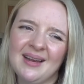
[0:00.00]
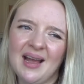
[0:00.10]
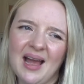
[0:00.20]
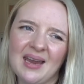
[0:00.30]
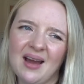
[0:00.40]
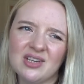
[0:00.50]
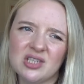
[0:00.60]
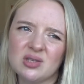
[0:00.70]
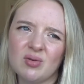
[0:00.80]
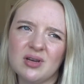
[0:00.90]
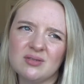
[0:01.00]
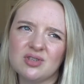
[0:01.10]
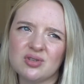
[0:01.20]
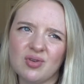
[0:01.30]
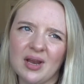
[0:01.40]
And I just thought it was
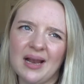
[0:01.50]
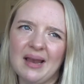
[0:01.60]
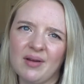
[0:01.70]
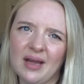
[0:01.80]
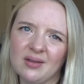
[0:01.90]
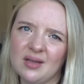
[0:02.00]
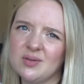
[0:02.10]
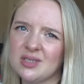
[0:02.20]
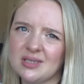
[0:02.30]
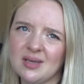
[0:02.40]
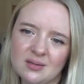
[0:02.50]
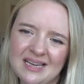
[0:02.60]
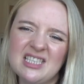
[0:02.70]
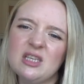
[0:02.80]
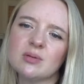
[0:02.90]
just really clever how they were just like,
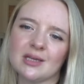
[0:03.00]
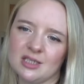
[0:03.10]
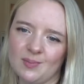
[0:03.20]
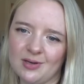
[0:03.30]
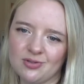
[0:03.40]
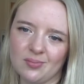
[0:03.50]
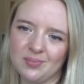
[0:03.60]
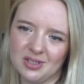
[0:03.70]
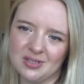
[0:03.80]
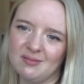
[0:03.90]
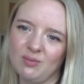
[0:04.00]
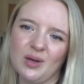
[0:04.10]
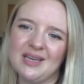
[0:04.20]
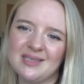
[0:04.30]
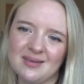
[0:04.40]
it seems like it's about Trump because of
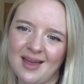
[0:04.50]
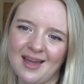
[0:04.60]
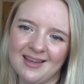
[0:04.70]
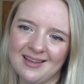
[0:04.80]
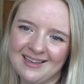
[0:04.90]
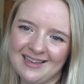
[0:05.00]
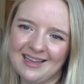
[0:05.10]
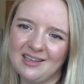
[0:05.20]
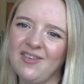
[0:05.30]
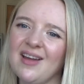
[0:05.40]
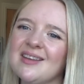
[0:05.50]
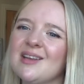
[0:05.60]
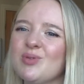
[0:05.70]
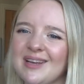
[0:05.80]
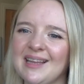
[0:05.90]
when it's set and the fact that they
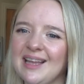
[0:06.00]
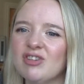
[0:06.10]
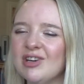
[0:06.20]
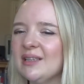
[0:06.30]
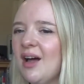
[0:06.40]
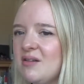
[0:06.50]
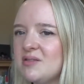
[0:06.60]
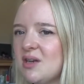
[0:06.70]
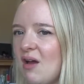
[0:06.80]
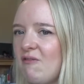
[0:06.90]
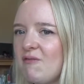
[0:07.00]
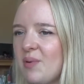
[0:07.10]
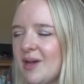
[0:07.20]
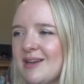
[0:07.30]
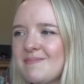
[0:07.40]
bring in that real life stuff,
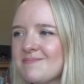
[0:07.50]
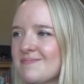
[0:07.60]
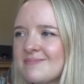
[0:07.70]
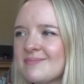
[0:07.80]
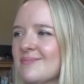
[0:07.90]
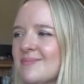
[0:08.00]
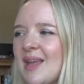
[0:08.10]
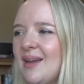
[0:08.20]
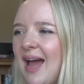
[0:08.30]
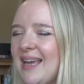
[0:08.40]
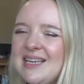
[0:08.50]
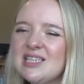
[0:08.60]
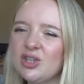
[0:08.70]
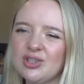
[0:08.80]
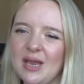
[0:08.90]
but you need
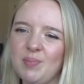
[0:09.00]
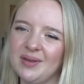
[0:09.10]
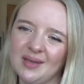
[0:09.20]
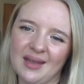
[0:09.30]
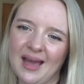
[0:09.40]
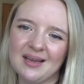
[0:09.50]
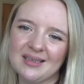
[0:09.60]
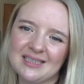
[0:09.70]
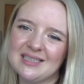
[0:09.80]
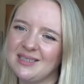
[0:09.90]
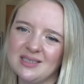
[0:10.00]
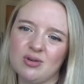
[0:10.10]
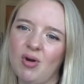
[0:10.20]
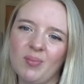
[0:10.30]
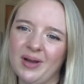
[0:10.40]
to look deeper than that because it's
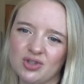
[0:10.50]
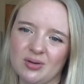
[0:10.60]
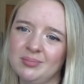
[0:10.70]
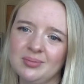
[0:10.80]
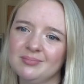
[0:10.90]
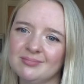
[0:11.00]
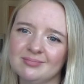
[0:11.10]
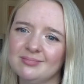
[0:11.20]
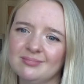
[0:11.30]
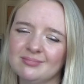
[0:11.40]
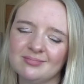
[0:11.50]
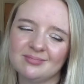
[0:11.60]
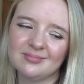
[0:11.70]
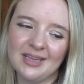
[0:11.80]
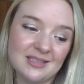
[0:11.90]
not about Trump.
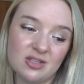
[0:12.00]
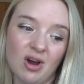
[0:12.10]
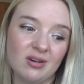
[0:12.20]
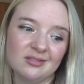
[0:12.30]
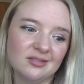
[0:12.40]
It's not.